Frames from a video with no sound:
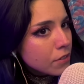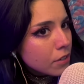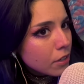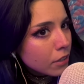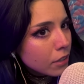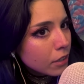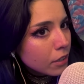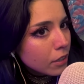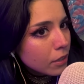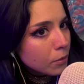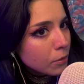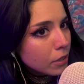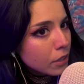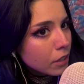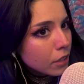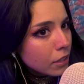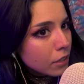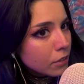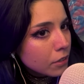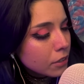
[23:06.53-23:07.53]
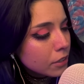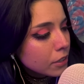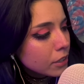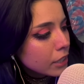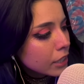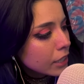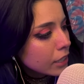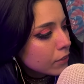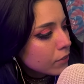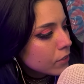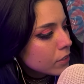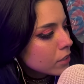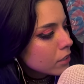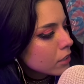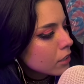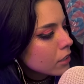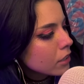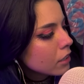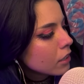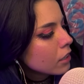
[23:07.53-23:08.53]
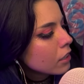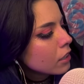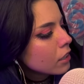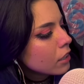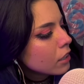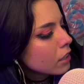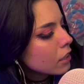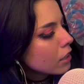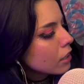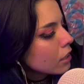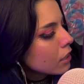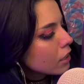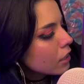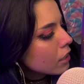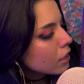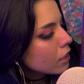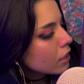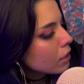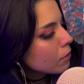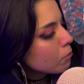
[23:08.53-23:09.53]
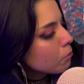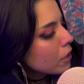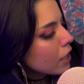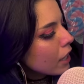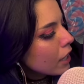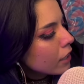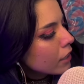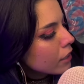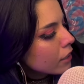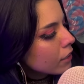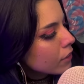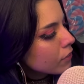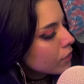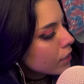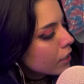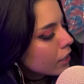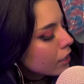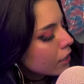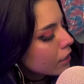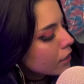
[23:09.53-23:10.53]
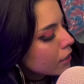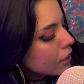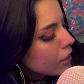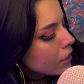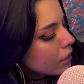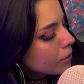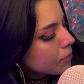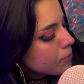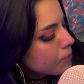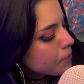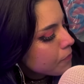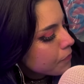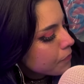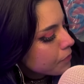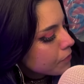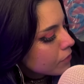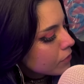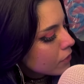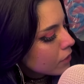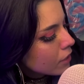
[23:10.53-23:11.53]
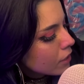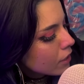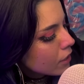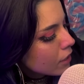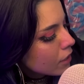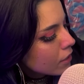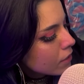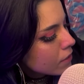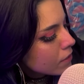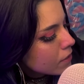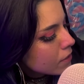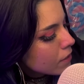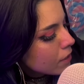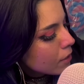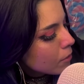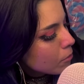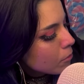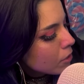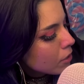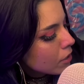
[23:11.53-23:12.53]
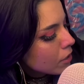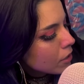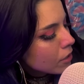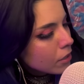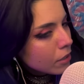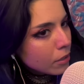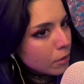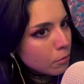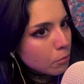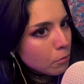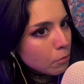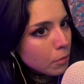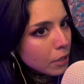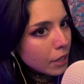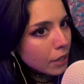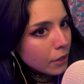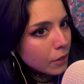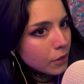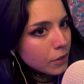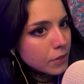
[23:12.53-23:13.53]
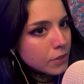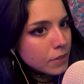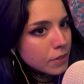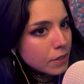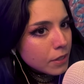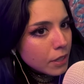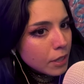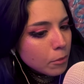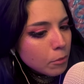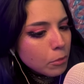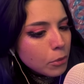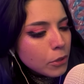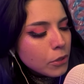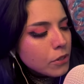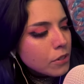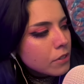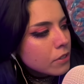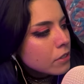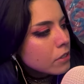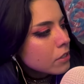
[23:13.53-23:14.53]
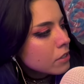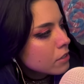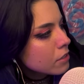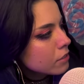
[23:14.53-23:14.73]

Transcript: succulent with littler leaves, a bag of candy, some bear slippers.